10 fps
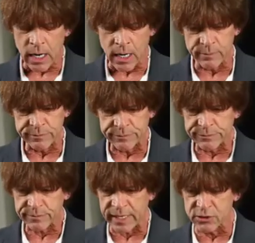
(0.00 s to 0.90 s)
And
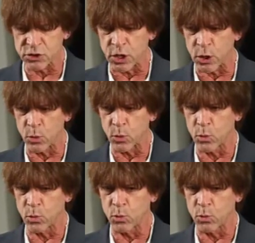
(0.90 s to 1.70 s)
so